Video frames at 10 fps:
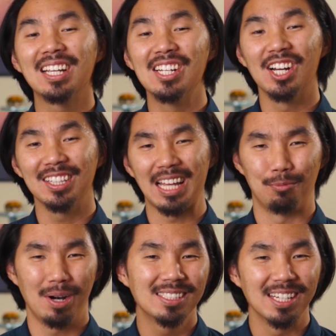I can cut that
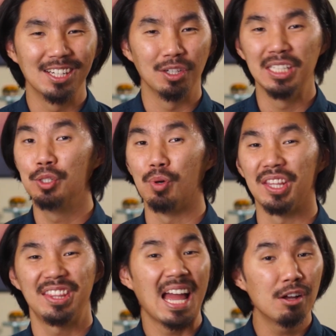rectangle into
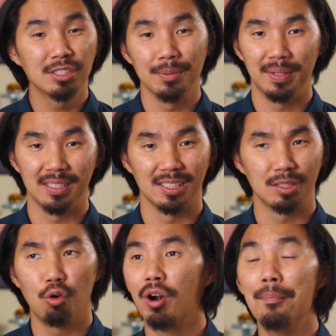1,000 pieces
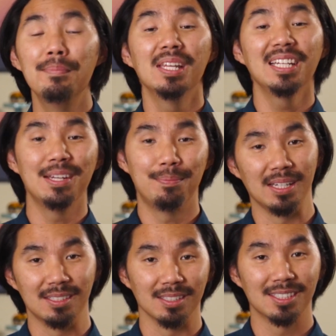or 1,000,000
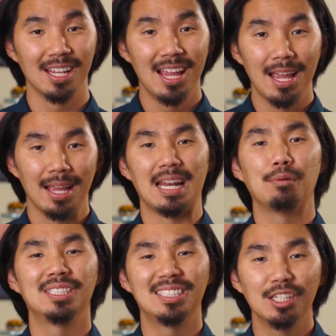pieces, and I
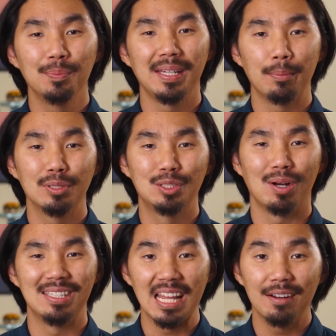would still be able to
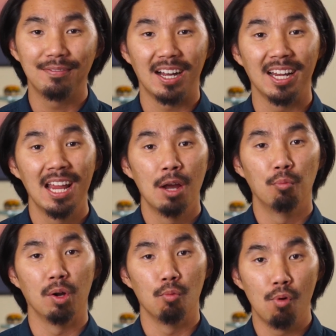identify
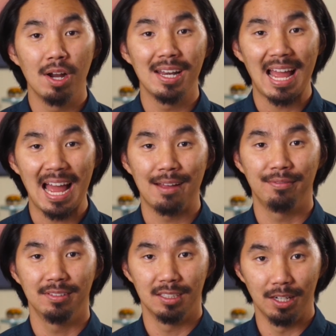what 1/2
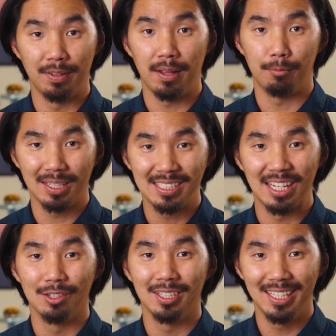of that rectangle